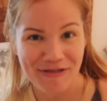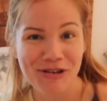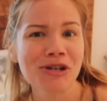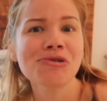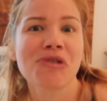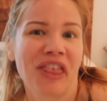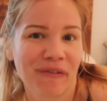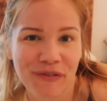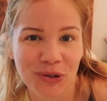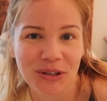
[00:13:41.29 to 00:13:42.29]

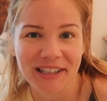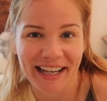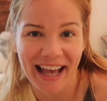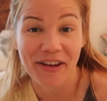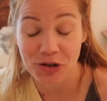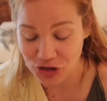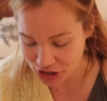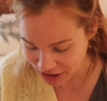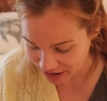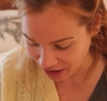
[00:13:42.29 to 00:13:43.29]
youthful like
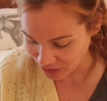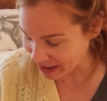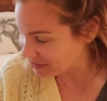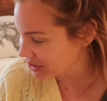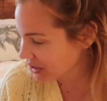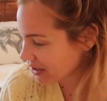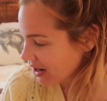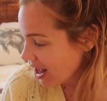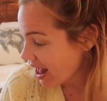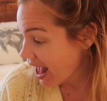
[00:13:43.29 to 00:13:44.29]
energy around
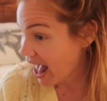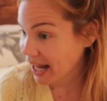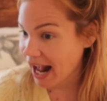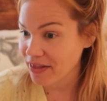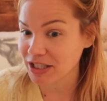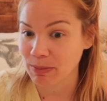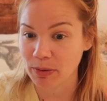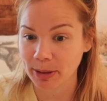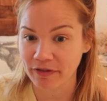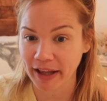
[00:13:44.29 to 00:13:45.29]
her and I had this
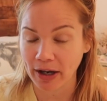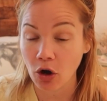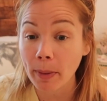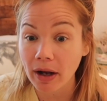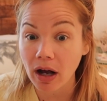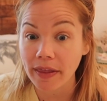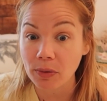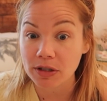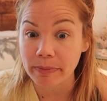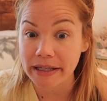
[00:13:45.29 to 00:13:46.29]
moment of like, oh my god, that
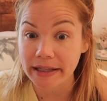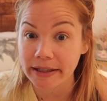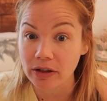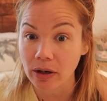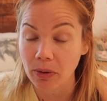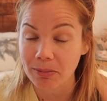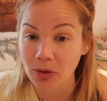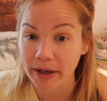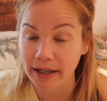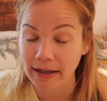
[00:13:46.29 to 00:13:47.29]
was me here at one
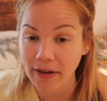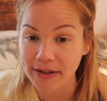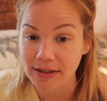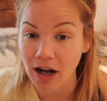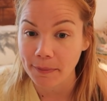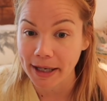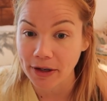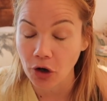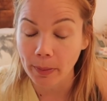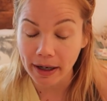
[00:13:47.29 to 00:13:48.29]
point. Now that's not me,
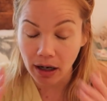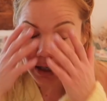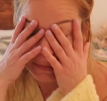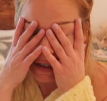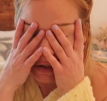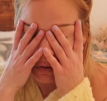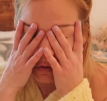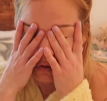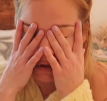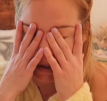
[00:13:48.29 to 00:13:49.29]
and oh my god, I'm getting
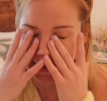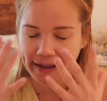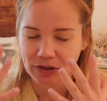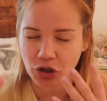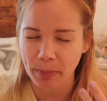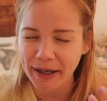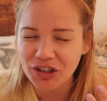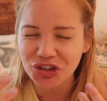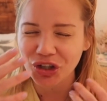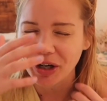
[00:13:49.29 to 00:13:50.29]
old. And I like took a
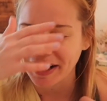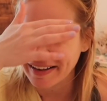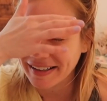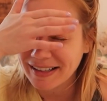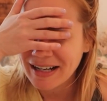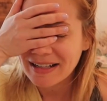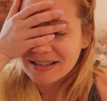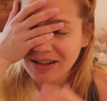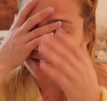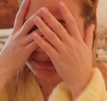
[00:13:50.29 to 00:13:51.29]
picture, and I like
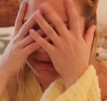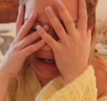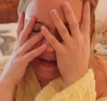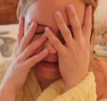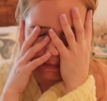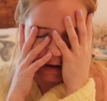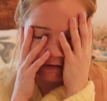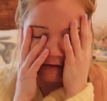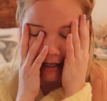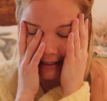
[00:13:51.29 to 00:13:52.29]
saw some lines on my
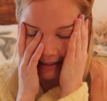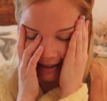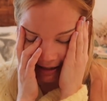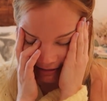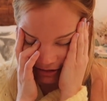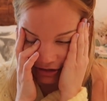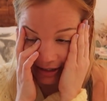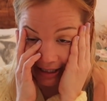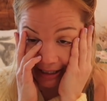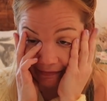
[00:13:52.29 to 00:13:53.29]
face, and I was
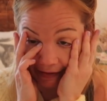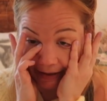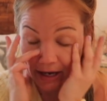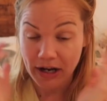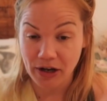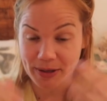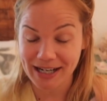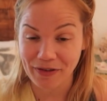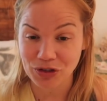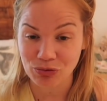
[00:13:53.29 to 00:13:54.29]
just kind of like going
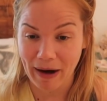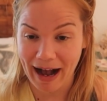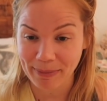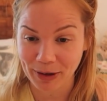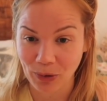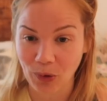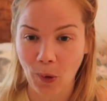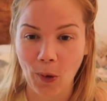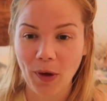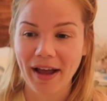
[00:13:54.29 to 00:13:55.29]
down this rabbit
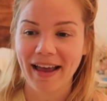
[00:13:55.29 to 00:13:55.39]
hole.